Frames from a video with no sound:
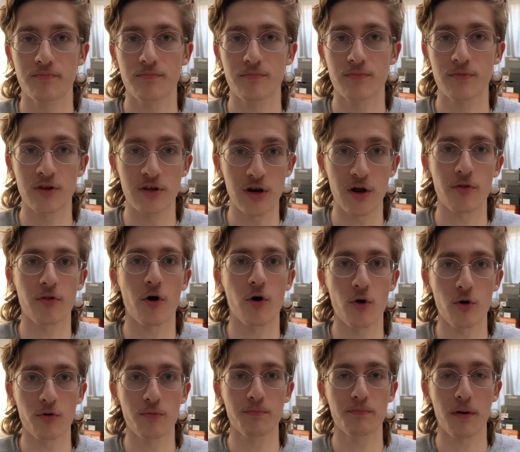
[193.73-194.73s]
the
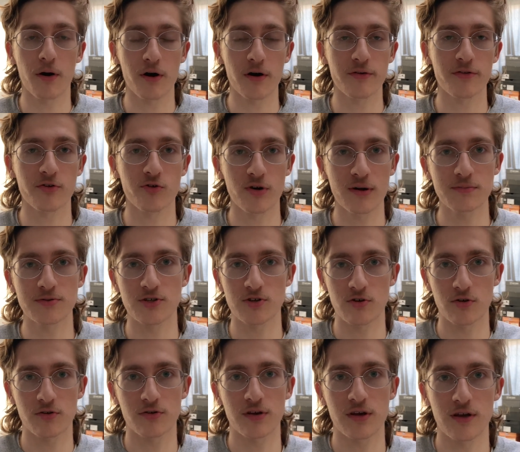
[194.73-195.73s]
whole part of the
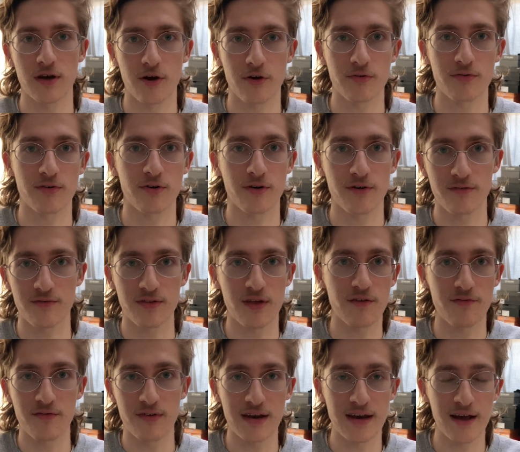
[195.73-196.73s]
creamsicle, you know, the
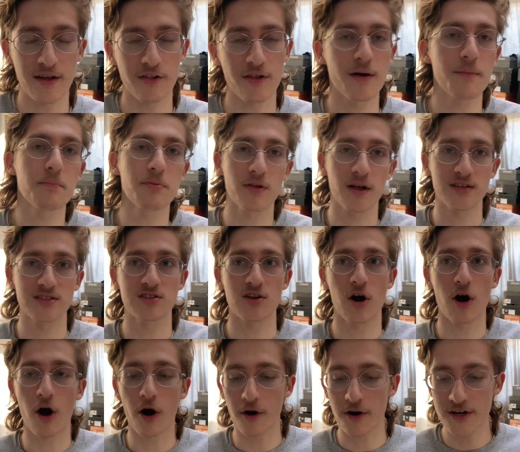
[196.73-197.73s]
vanilla plus the
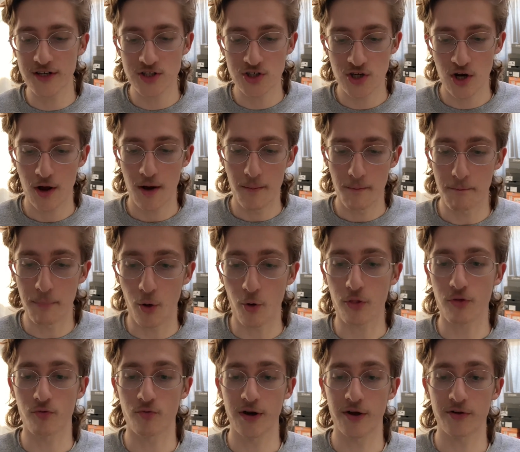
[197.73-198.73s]
orange,
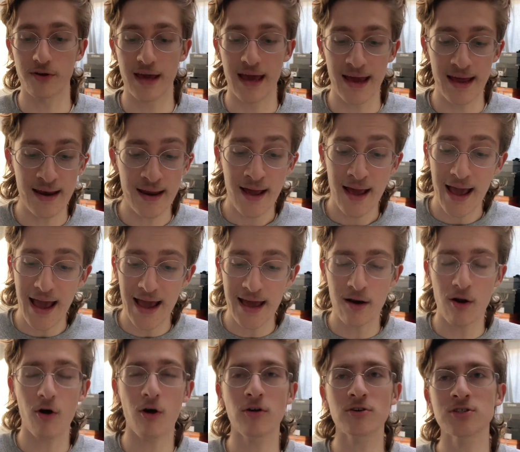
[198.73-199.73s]
both really hit. And
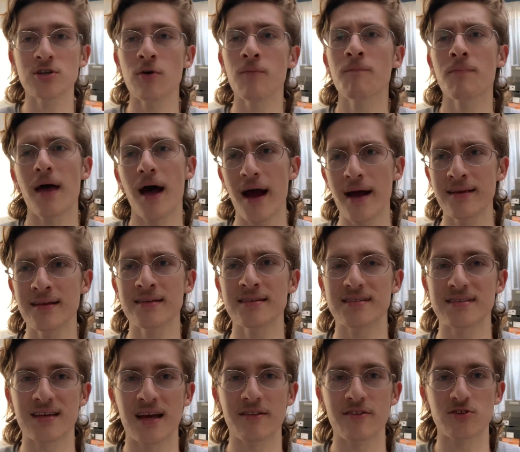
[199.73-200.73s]
also, I didn't
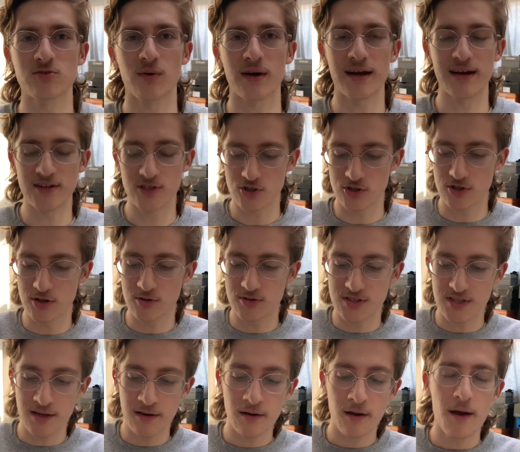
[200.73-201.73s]
say this when I
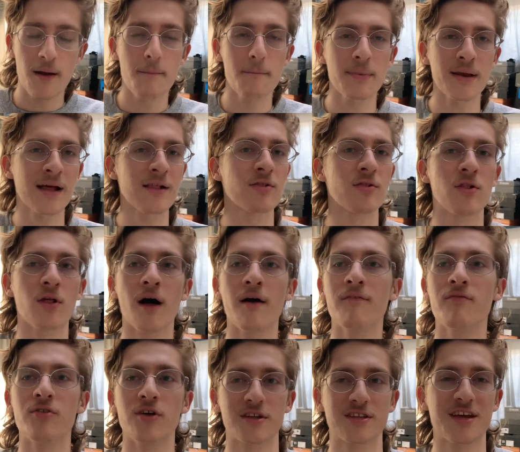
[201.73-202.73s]
introduced it, but I
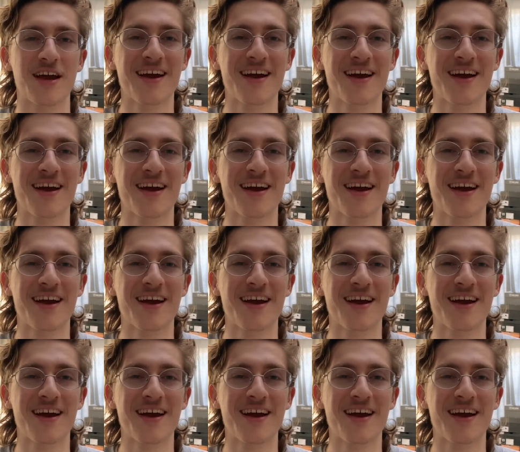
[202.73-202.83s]
love the